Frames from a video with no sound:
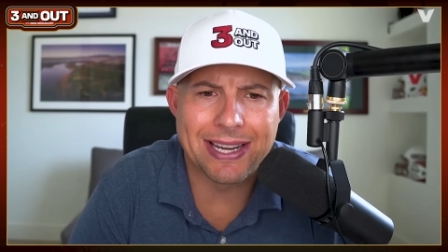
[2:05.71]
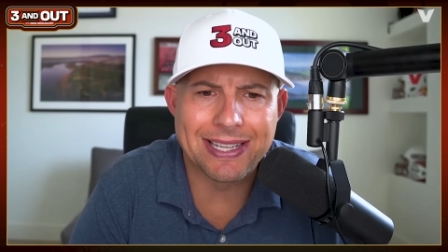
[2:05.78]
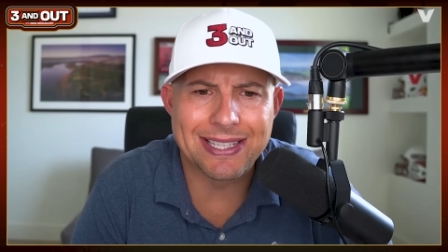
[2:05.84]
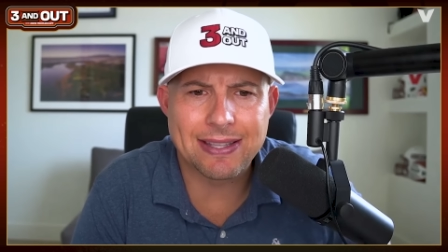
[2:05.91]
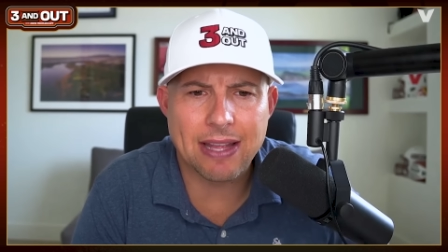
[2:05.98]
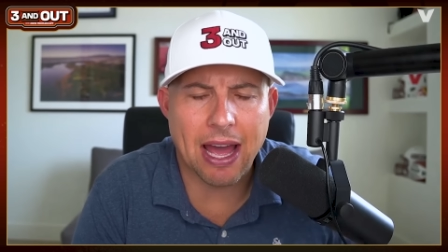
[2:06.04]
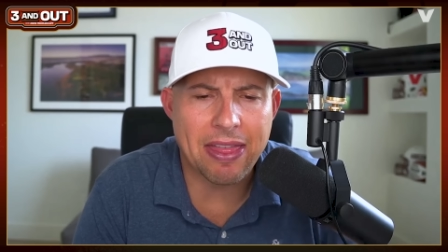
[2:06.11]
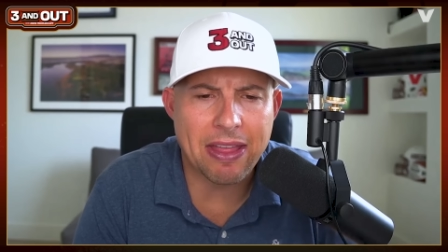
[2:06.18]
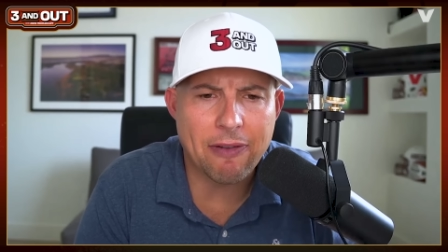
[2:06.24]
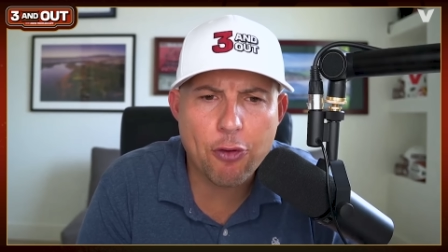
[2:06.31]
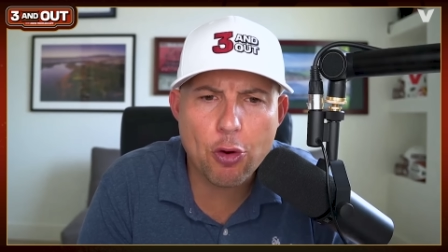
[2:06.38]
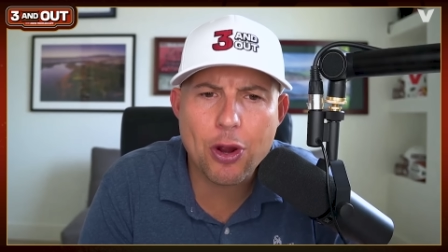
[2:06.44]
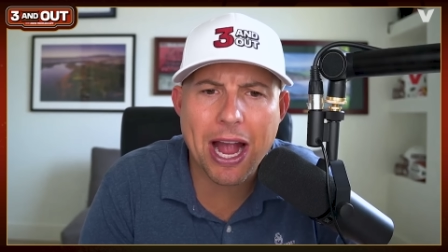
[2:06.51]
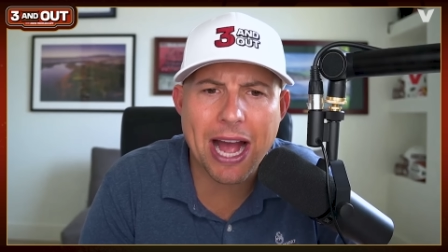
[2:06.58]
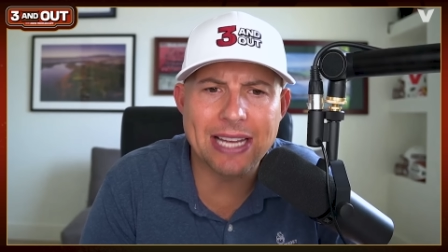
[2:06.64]
I just I think
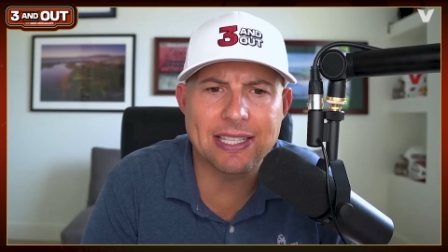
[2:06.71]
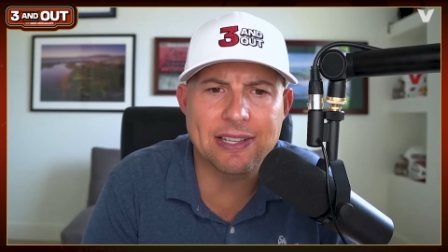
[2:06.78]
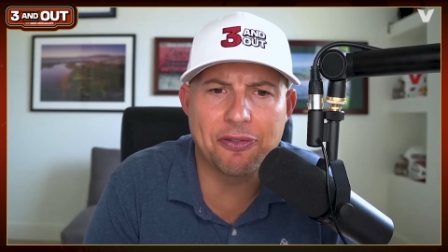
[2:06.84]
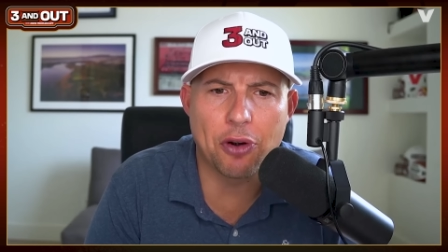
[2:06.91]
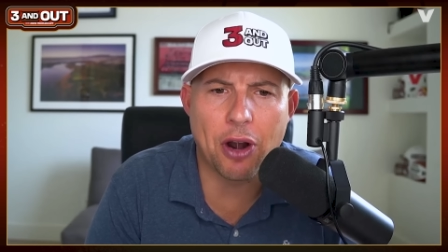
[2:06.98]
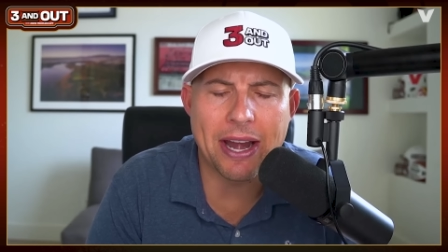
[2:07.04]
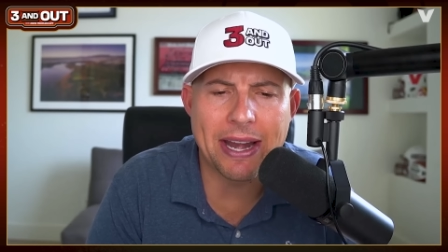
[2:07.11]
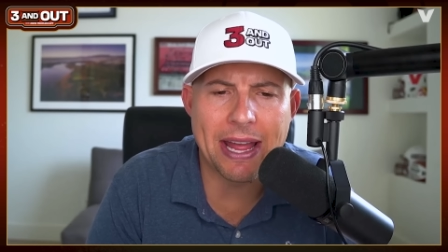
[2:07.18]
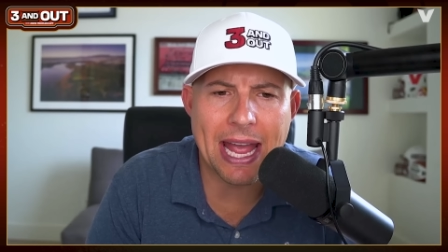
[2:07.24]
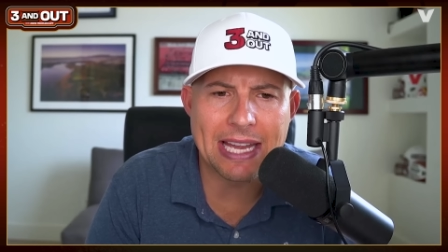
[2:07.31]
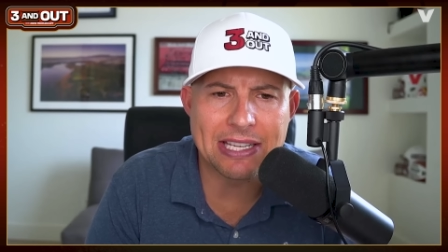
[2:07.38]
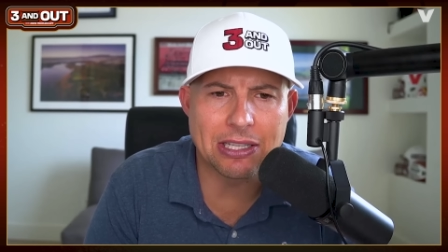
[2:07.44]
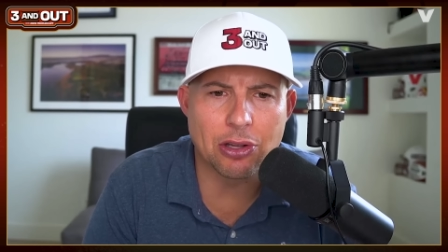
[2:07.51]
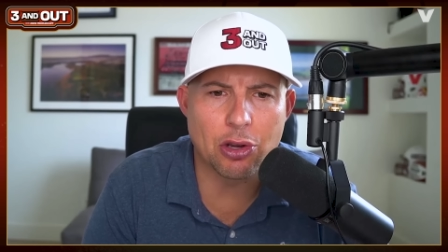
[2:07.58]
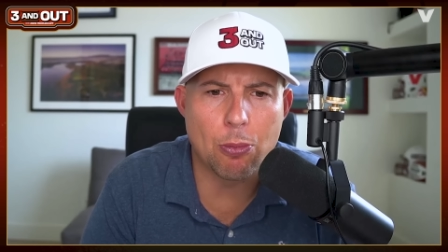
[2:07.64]
Fugazi Friday
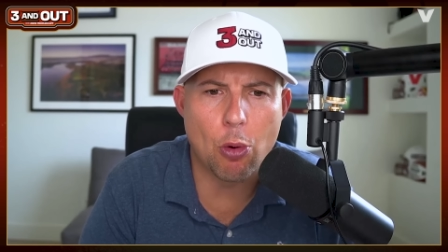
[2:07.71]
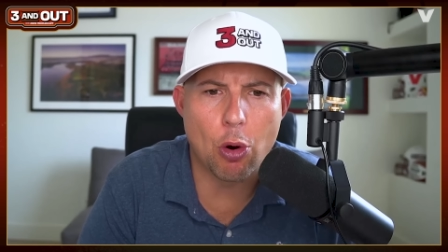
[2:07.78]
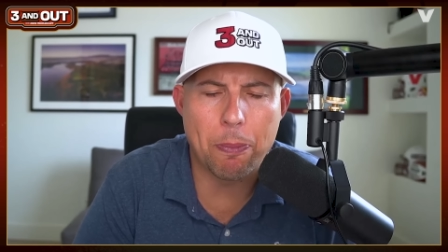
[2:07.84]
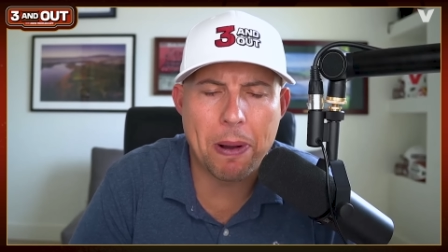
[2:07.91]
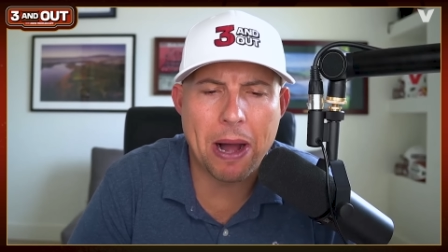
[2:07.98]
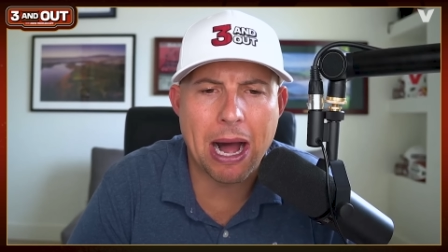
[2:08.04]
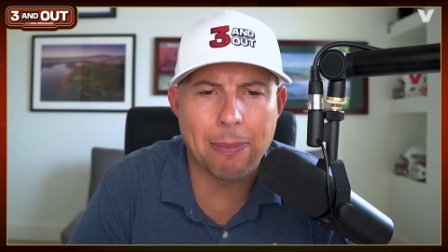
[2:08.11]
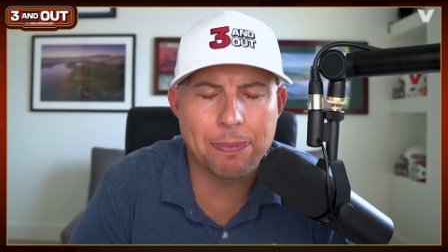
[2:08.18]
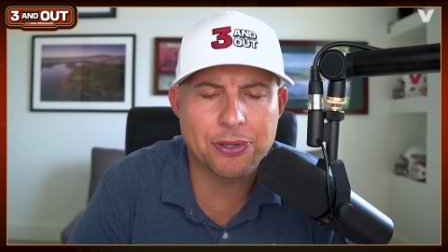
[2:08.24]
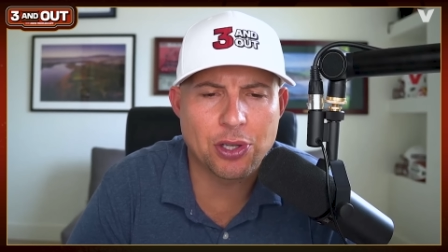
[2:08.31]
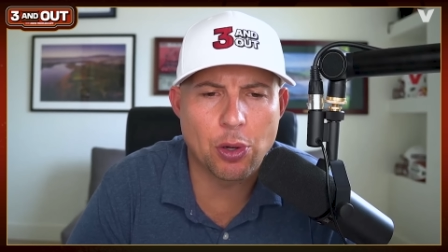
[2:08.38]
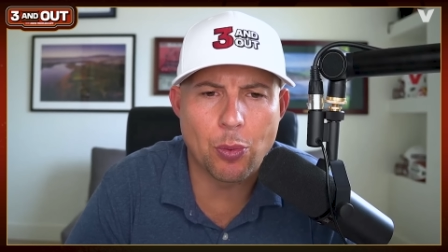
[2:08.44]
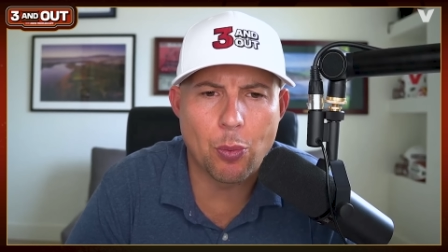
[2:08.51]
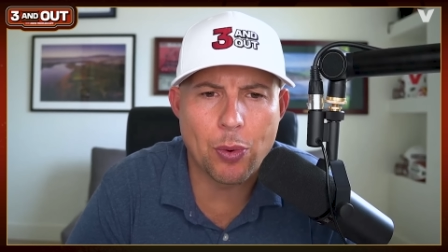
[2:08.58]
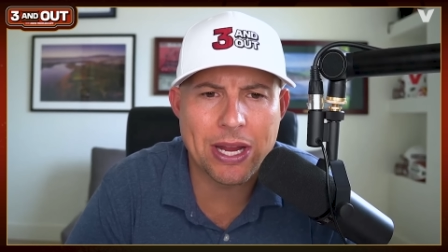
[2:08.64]
has a little more pop, so
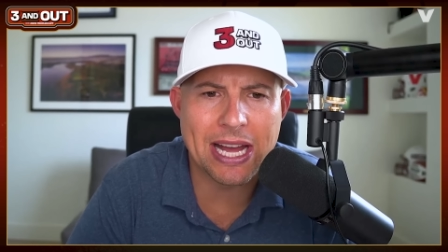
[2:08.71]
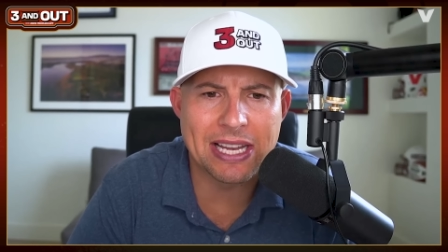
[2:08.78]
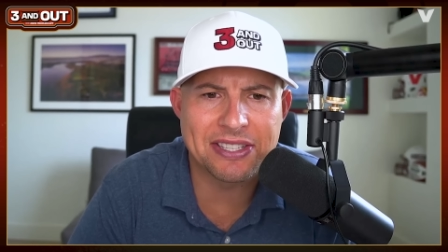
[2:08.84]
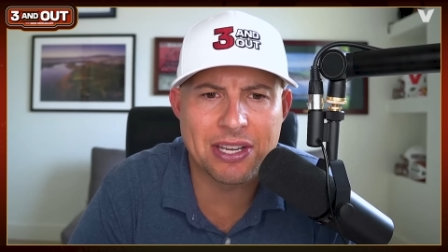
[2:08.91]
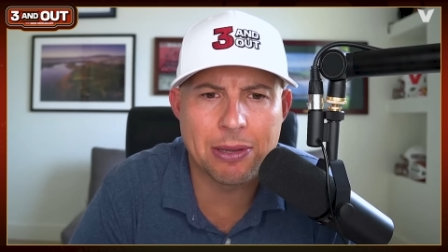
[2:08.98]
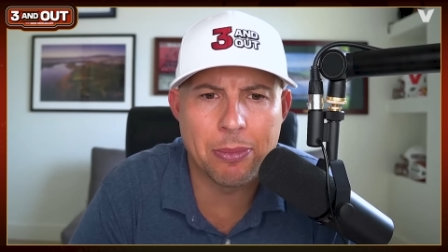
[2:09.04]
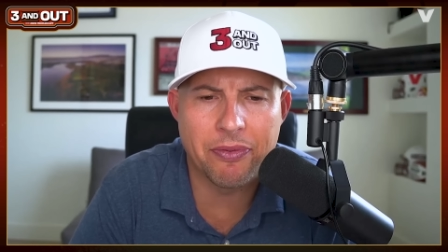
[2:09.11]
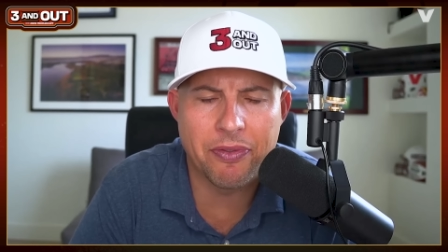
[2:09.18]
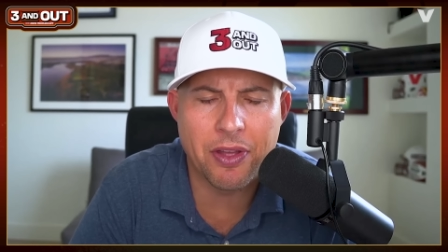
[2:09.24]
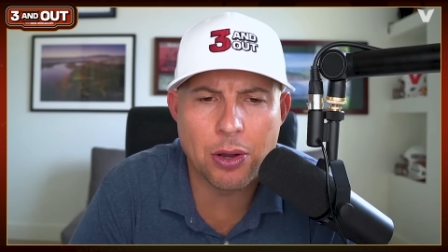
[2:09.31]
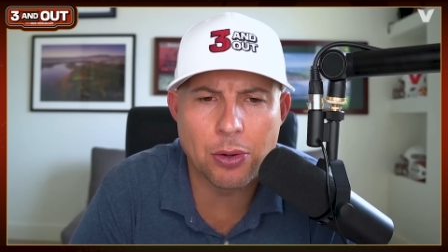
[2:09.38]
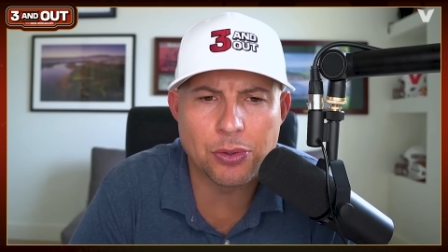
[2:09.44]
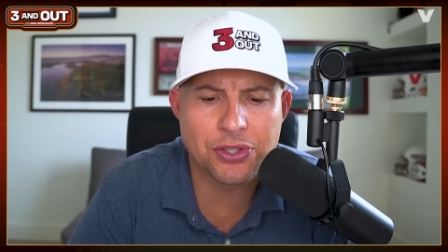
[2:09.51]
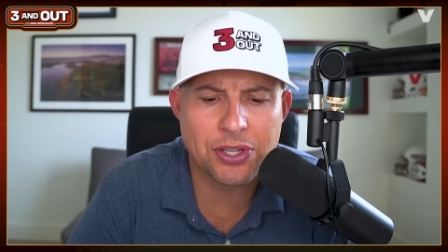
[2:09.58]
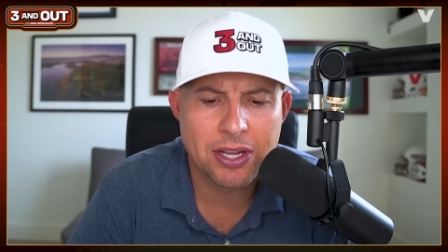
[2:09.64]
we got some of
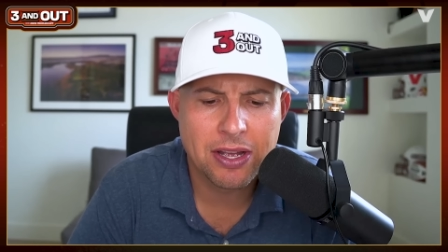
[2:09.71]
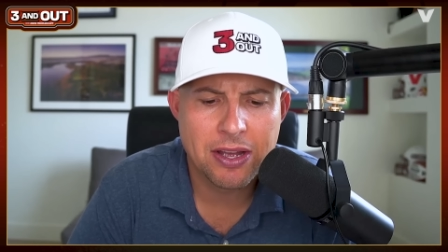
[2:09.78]
those